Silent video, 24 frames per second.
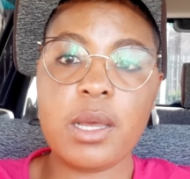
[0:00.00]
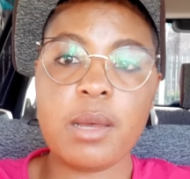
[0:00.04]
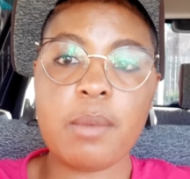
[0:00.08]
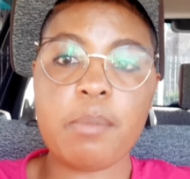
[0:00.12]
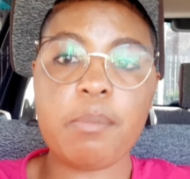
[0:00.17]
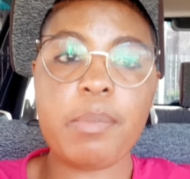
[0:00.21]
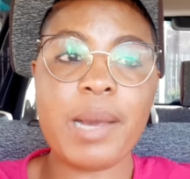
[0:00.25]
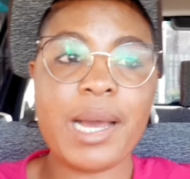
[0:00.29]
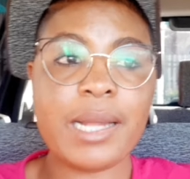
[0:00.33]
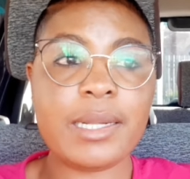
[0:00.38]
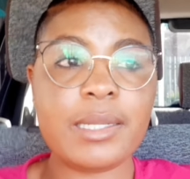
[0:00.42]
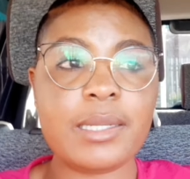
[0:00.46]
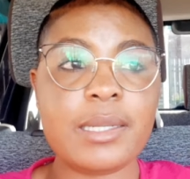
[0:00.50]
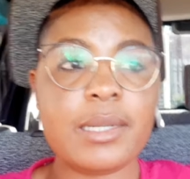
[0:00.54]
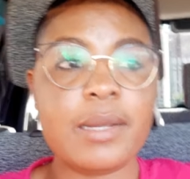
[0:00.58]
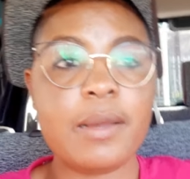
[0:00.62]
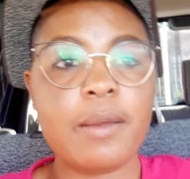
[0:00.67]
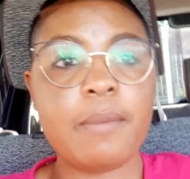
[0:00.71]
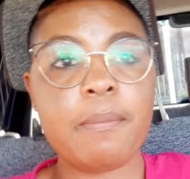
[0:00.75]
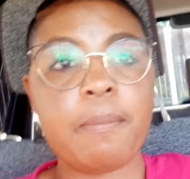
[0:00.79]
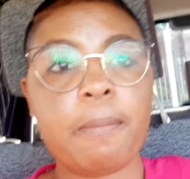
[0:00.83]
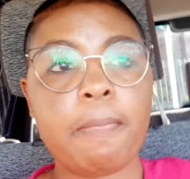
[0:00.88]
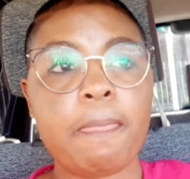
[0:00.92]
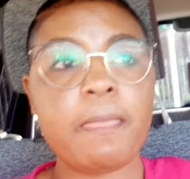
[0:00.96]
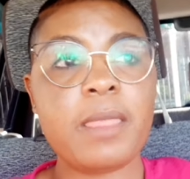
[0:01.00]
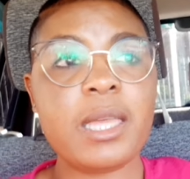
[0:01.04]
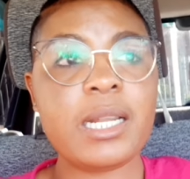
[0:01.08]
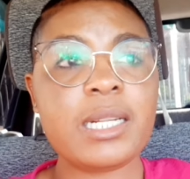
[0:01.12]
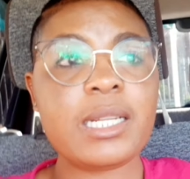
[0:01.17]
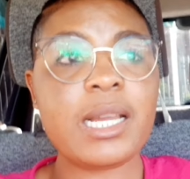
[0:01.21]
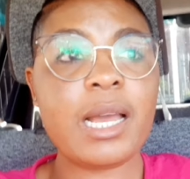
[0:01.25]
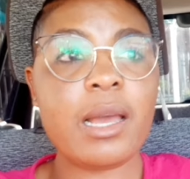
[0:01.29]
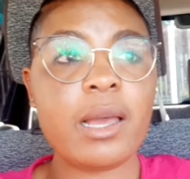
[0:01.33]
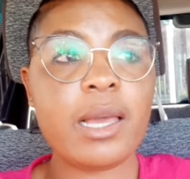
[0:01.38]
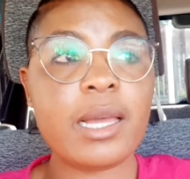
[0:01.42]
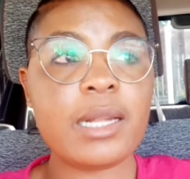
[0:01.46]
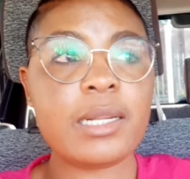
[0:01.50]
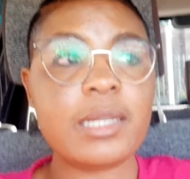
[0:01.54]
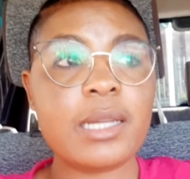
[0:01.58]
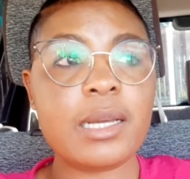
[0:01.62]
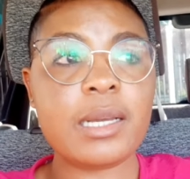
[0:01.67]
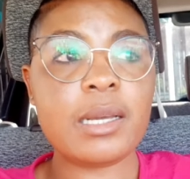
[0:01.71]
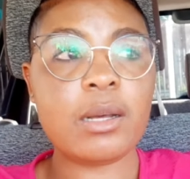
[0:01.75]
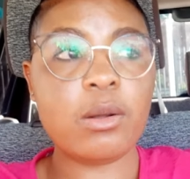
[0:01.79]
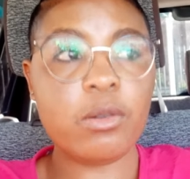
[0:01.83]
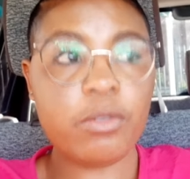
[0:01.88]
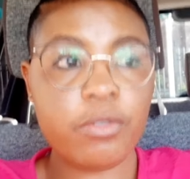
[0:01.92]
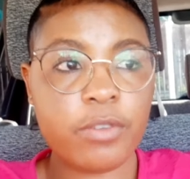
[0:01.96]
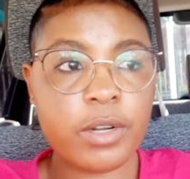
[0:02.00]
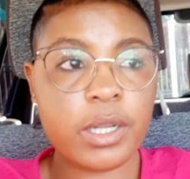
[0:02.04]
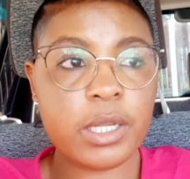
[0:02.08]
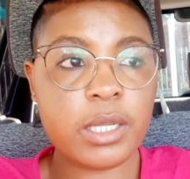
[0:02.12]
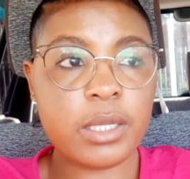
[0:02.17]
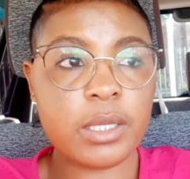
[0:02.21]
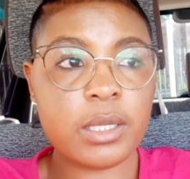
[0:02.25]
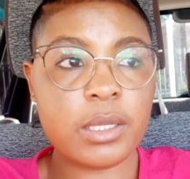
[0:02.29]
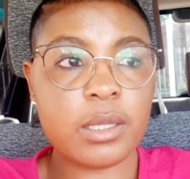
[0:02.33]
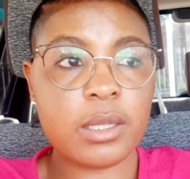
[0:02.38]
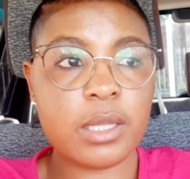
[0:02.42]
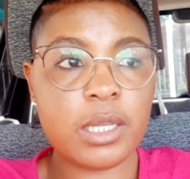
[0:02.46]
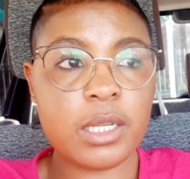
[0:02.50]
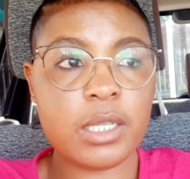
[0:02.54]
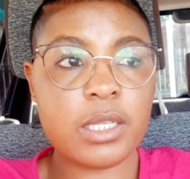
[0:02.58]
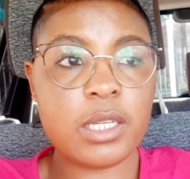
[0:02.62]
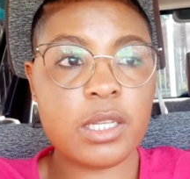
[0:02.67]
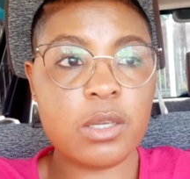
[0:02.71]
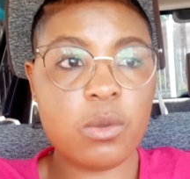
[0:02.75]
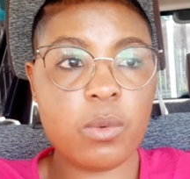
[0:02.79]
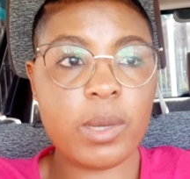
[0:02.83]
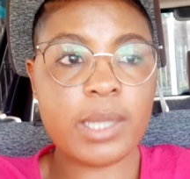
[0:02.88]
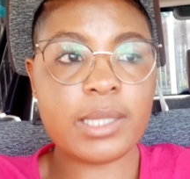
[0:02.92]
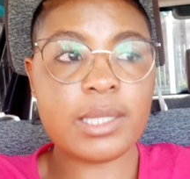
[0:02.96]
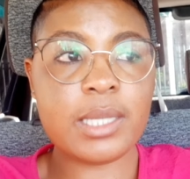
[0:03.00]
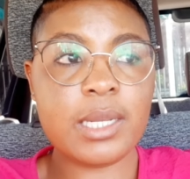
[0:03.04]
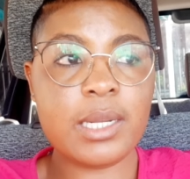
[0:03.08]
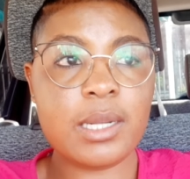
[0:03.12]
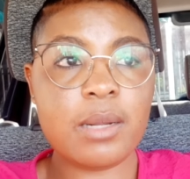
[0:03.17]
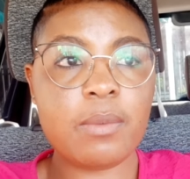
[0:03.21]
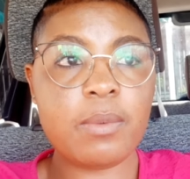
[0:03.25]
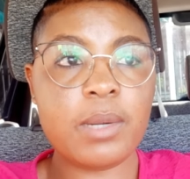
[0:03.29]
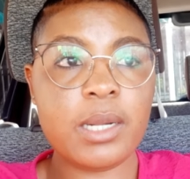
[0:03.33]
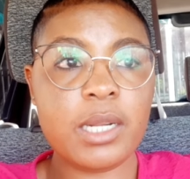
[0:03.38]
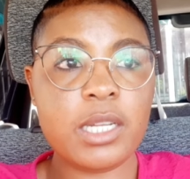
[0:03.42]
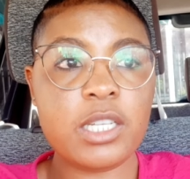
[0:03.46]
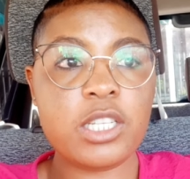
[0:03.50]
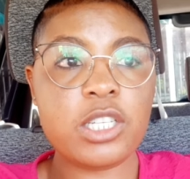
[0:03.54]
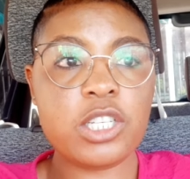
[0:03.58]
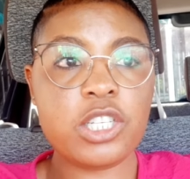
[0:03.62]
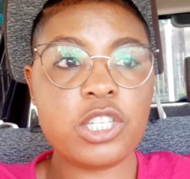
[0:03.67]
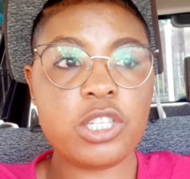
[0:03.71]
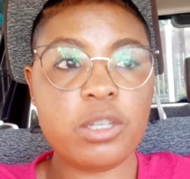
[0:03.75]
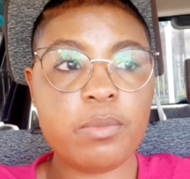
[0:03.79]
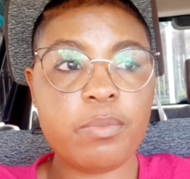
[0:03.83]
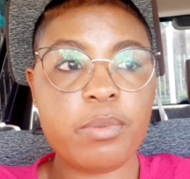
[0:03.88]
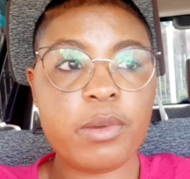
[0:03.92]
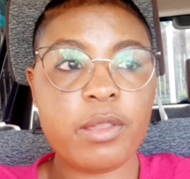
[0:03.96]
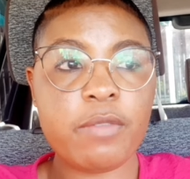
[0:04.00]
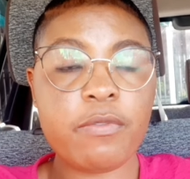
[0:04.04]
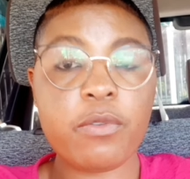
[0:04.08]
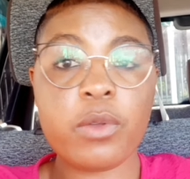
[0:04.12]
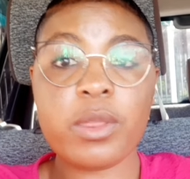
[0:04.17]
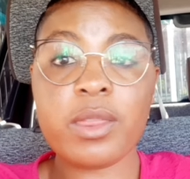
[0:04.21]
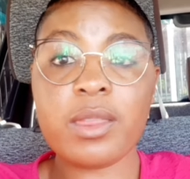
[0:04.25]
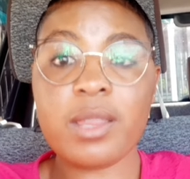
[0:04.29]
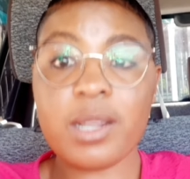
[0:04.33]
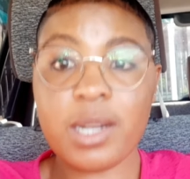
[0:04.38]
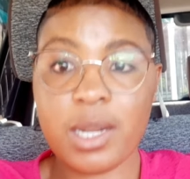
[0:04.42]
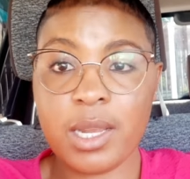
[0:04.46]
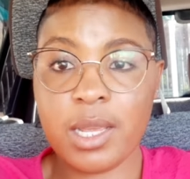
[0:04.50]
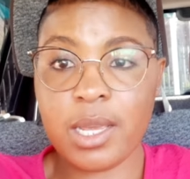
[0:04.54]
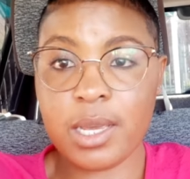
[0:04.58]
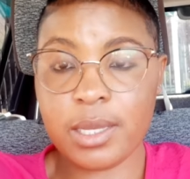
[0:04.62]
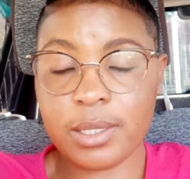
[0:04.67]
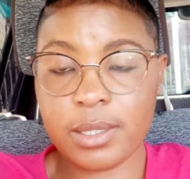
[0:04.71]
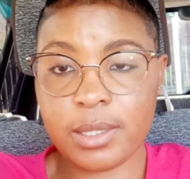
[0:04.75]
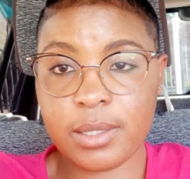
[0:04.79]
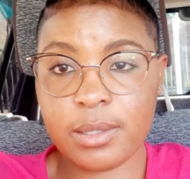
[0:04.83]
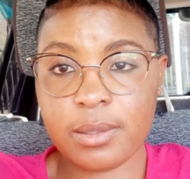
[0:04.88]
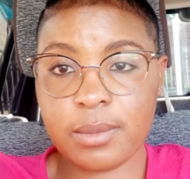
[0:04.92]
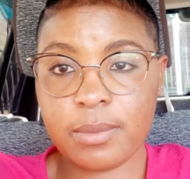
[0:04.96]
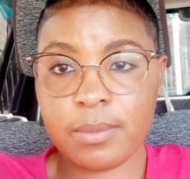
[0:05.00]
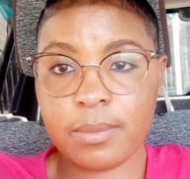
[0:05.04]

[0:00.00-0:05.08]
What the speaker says: But that guy had a girlfriend that he was in a relationship with for 3 years,